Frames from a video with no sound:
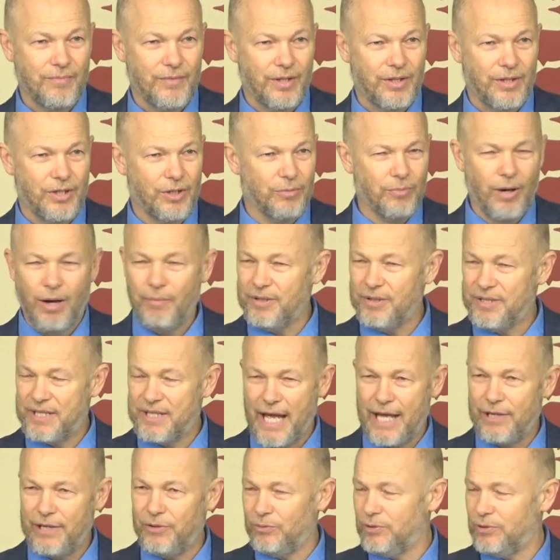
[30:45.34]
Your mom and
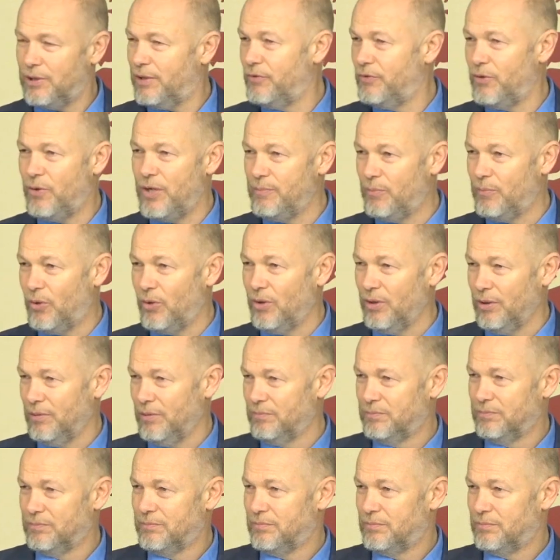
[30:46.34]
dad don't love you anymore.
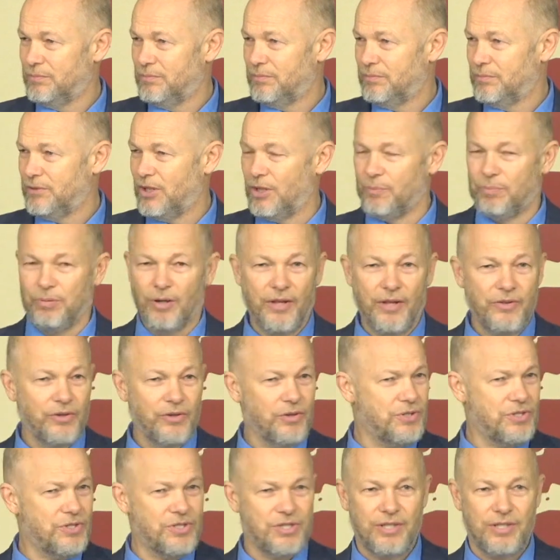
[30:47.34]
Your
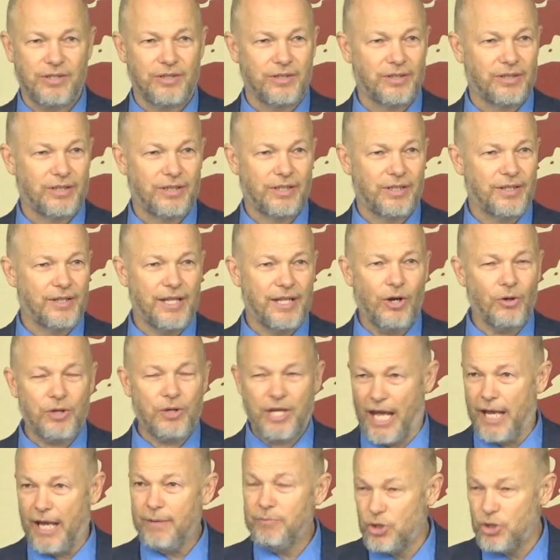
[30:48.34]
brothers, they all
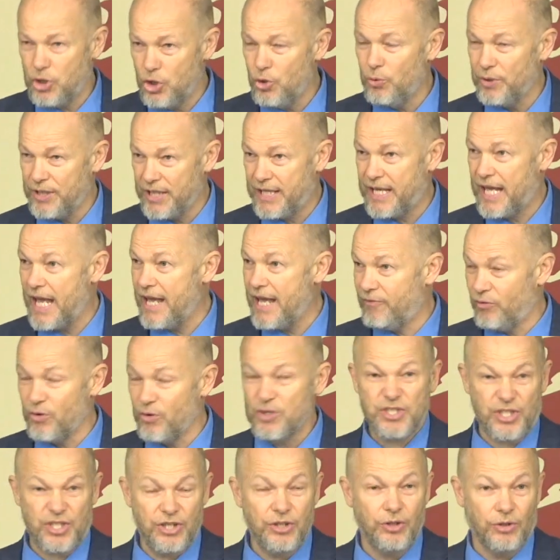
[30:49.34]
came to you in the cave
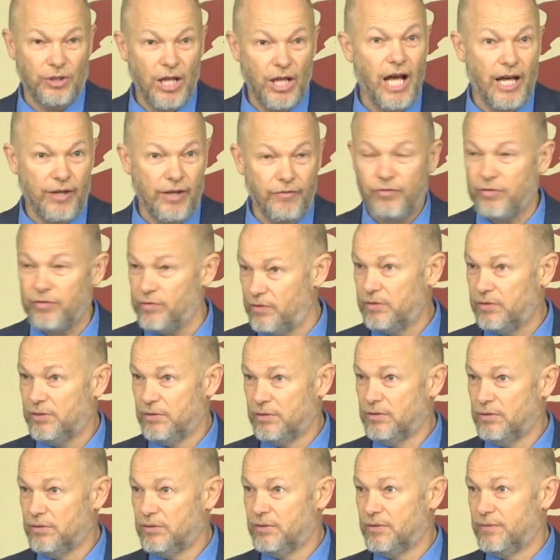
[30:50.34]
risking their life.
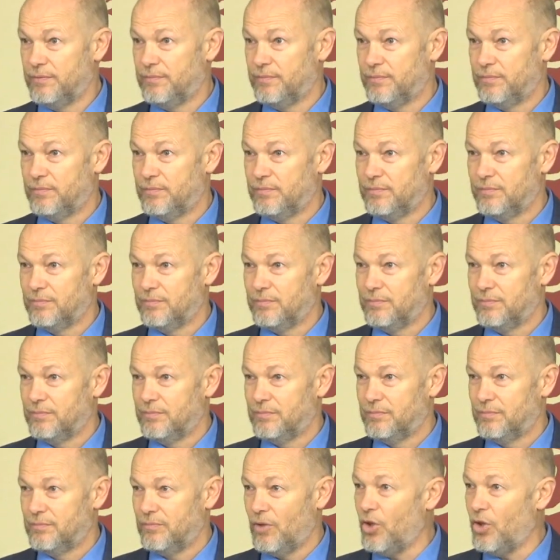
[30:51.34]

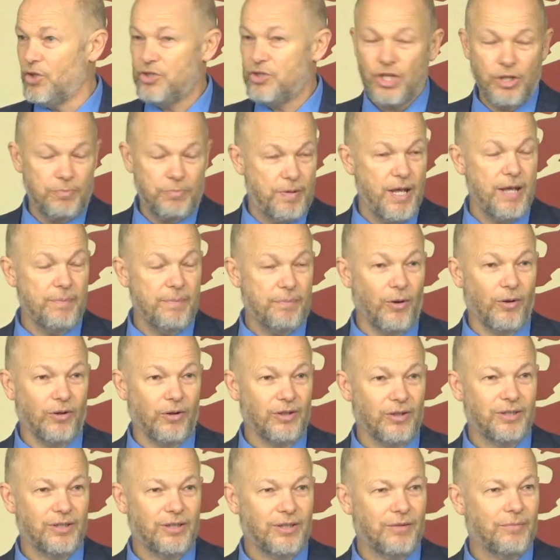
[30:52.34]
All these other people.
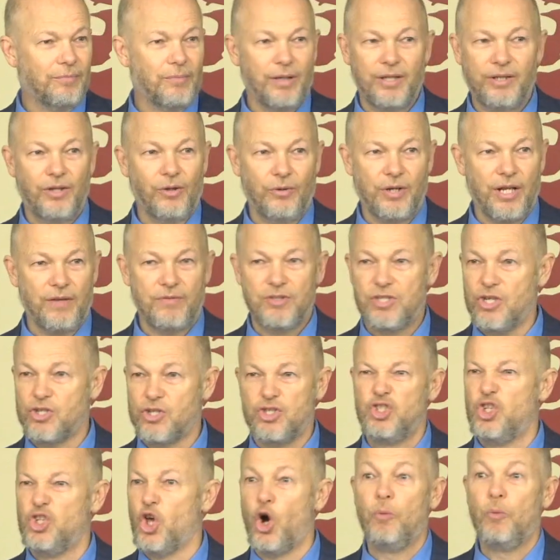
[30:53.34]
But no, David
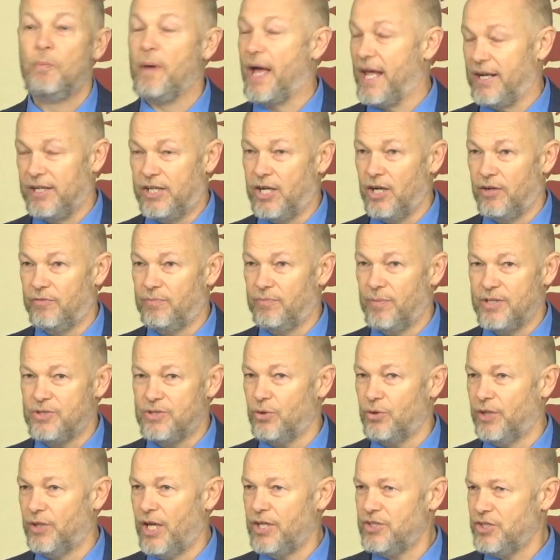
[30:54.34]
says, no man cared for my
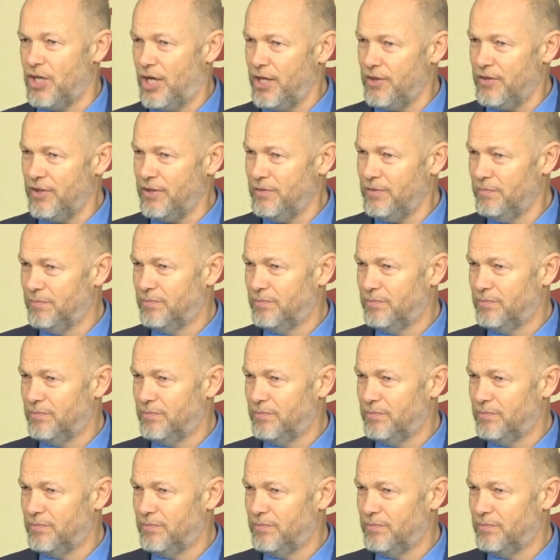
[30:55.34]
soul. Not Jonathan.